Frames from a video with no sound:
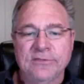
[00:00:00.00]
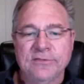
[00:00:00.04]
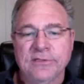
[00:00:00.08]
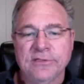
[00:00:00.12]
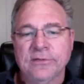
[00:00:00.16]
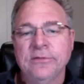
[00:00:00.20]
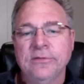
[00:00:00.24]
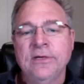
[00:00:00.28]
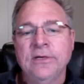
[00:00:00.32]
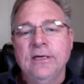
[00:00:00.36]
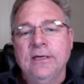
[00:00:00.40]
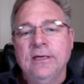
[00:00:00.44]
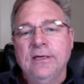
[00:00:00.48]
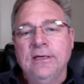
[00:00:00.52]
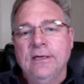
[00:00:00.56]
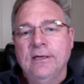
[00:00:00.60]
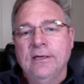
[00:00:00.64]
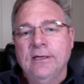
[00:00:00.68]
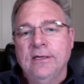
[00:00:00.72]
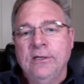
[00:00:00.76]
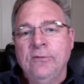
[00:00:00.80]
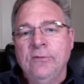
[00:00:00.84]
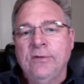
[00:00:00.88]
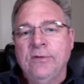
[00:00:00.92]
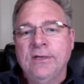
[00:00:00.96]
So
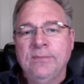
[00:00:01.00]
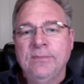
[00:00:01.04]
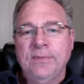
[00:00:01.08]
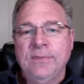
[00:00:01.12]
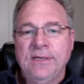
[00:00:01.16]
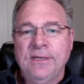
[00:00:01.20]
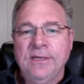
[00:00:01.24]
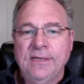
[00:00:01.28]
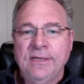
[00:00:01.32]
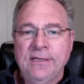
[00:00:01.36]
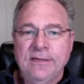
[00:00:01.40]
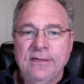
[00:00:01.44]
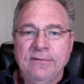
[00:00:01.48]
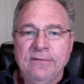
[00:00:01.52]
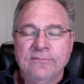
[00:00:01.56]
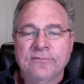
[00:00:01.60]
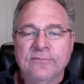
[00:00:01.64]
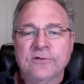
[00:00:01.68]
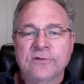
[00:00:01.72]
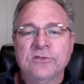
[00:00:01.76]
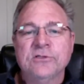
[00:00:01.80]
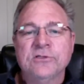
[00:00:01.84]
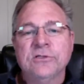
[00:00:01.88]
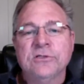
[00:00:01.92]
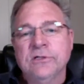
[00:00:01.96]
you can be,
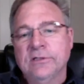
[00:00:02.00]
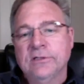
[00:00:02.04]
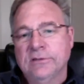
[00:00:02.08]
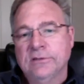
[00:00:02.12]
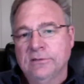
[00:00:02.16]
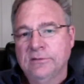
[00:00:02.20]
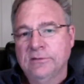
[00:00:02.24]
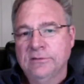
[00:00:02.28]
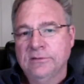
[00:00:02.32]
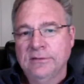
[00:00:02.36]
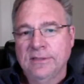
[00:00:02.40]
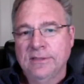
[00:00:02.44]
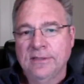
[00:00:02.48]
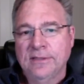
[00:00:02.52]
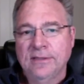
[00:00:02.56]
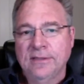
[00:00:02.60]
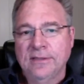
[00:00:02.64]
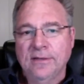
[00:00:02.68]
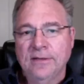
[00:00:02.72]
for certain,